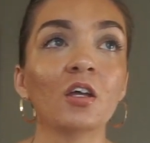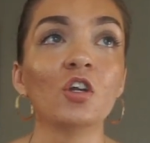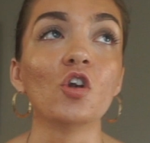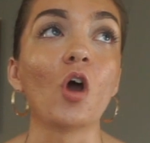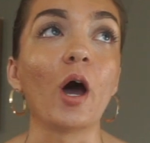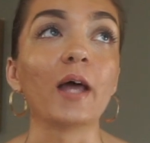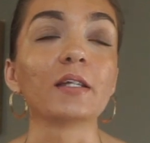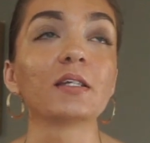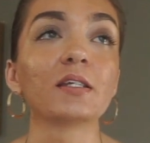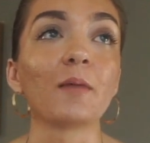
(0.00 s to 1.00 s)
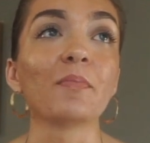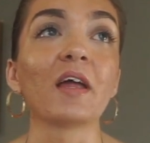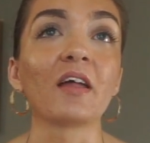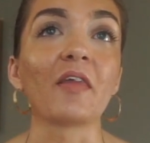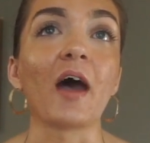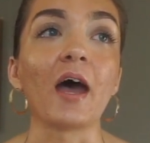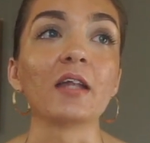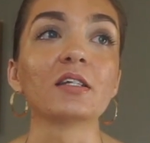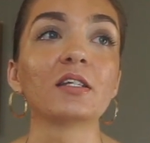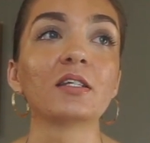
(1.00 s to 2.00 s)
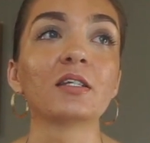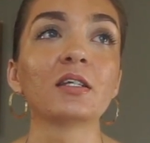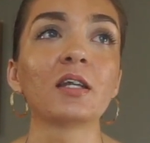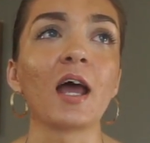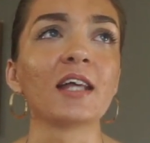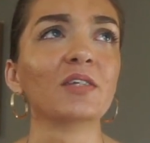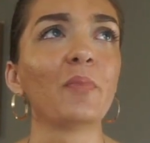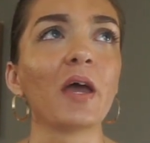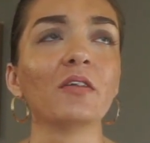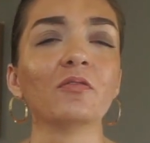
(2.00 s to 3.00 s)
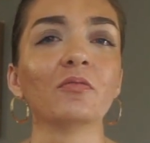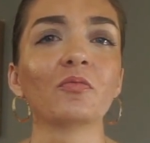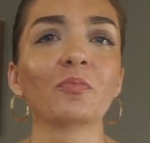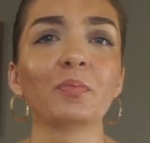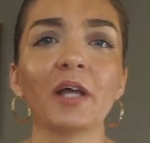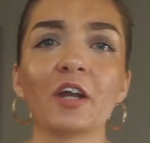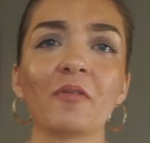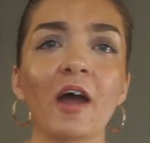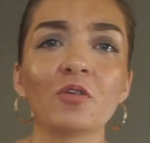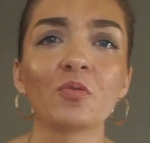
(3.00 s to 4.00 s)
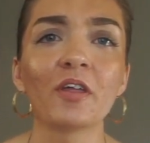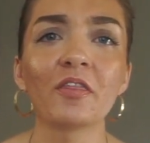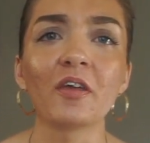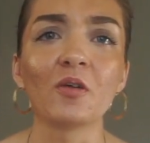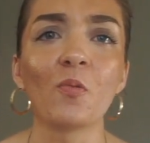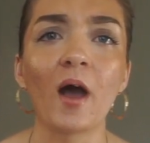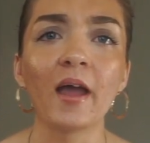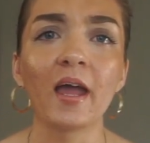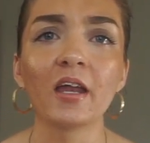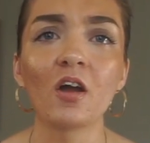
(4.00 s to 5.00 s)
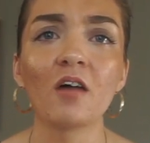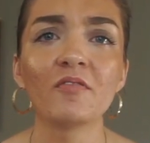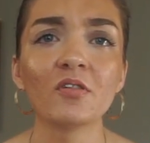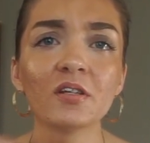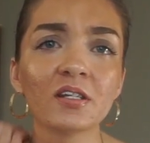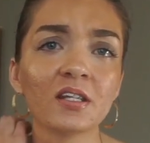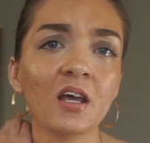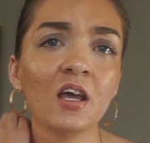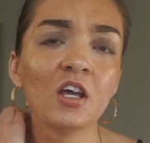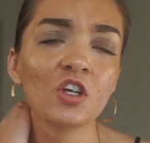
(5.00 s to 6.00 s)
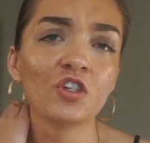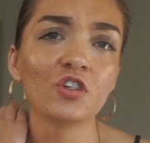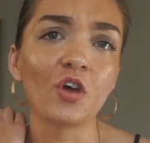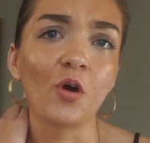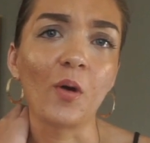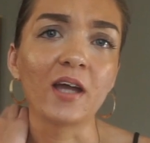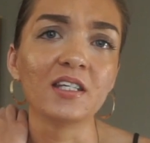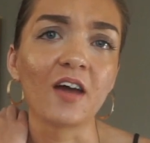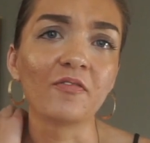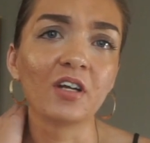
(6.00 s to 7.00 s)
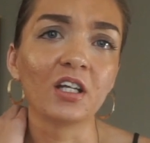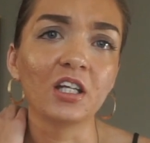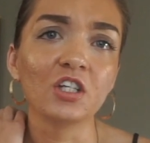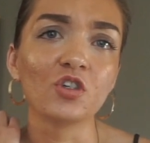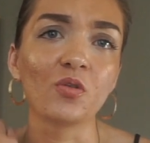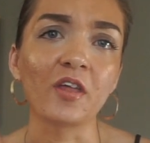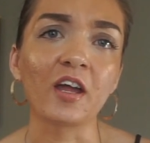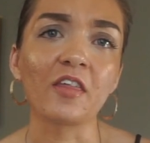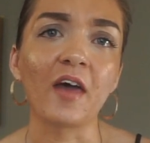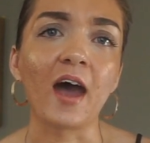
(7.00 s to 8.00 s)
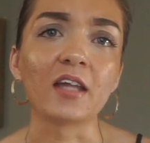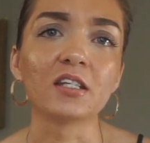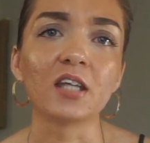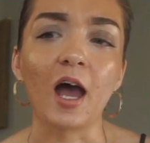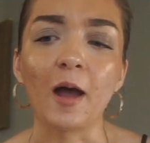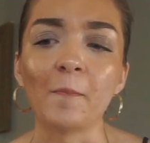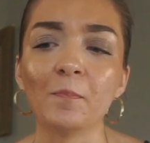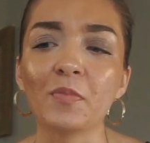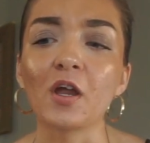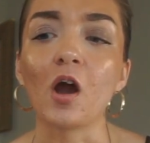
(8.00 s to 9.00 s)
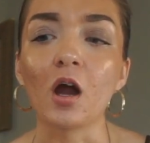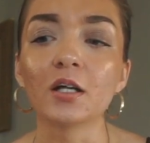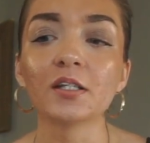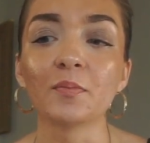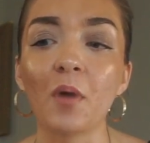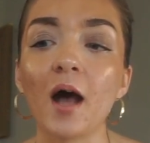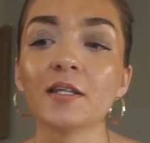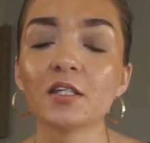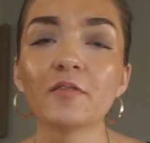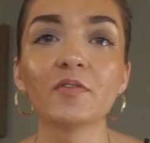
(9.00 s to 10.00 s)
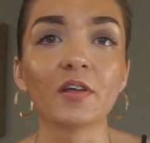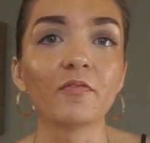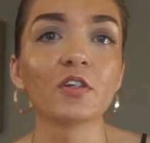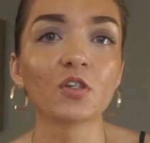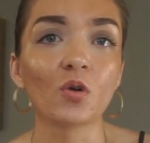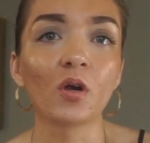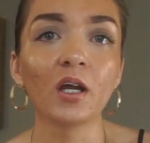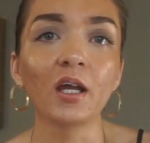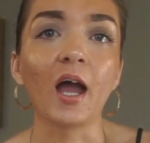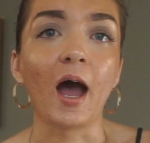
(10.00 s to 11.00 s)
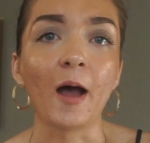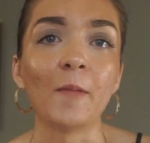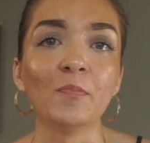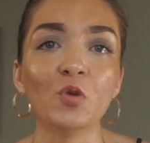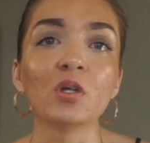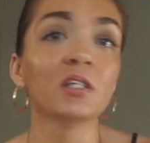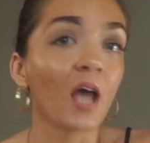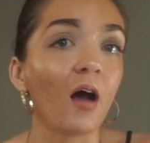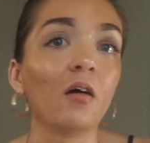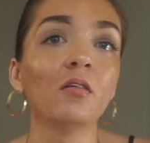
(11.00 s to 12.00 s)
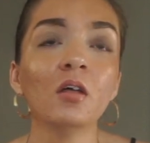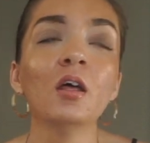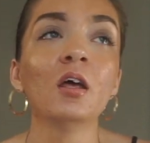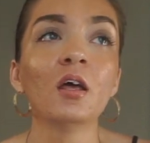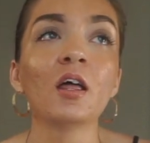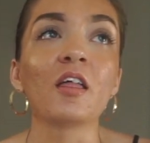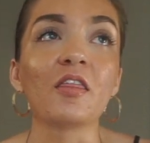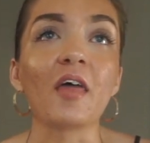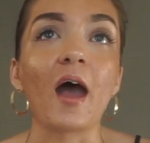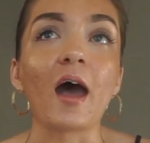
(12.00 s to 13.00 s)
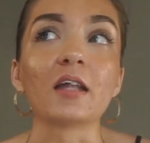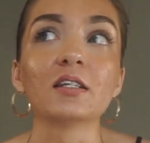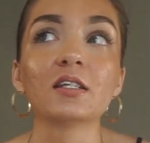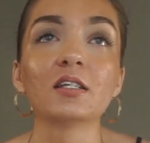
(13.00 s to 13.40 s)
not something that has been played around with in YA novels. So I definitely do think that there are some positives of the story. You can tell that